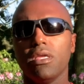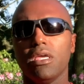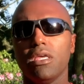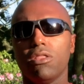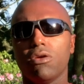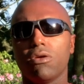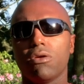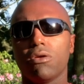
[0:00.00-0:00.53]

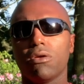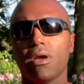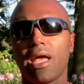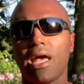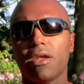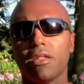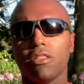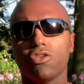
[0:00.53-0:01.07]
either
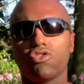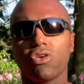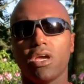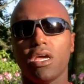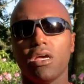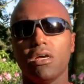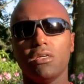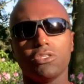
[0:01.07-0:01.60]
out on the
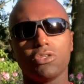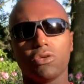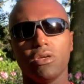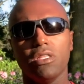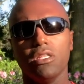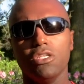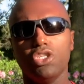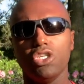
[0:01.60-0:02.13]
trails or
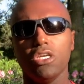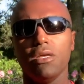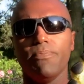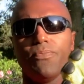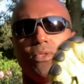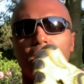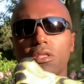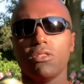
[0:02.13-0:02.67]
in the
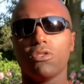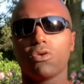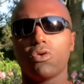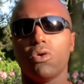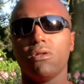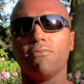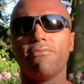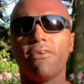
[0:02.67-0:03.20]
gym. They're
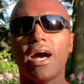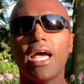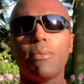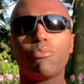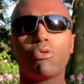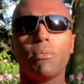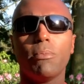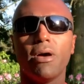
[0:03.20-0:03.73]
called
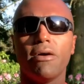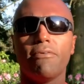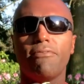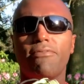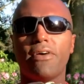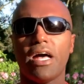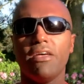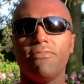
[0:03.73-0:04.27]
Vibram
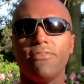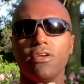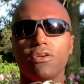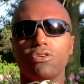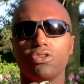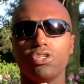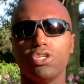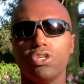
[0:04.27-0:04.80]

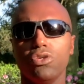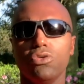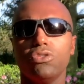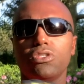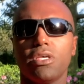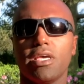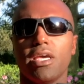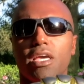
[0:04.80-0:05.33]
five-finger
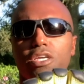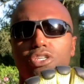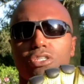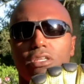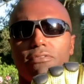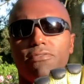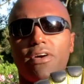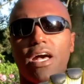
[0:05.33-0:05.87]
shoes,
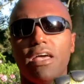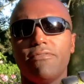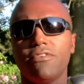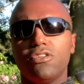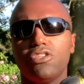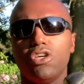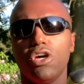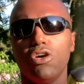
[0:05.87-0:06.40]
actually
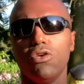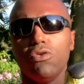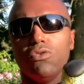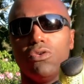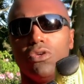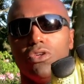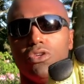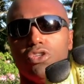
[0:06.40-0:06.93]
five-toe
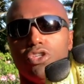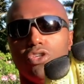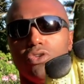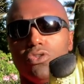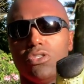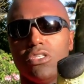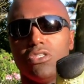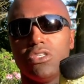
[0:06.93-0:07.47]

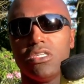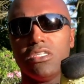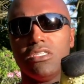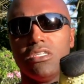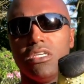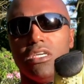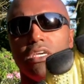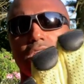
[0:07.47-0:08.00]
shoes, as you can
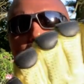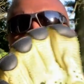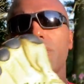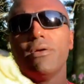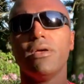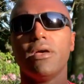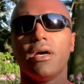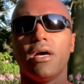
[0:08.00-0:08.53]
see here.
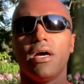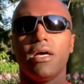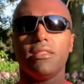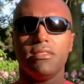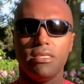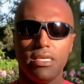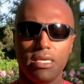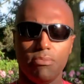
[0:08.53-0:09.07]

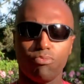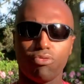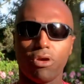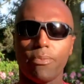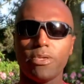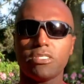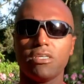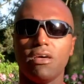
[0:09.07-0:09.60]
The
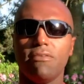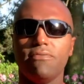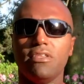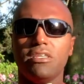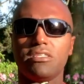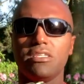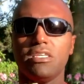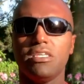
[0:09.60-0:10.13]
premise of
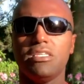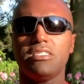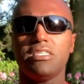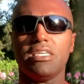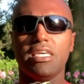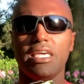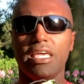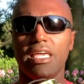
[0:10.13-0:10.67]
this is
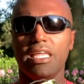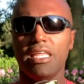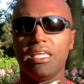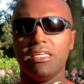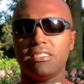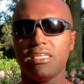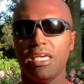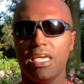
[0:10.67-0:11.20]
it
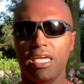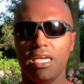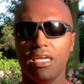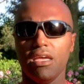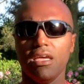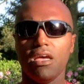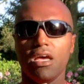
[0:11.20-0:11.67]
is a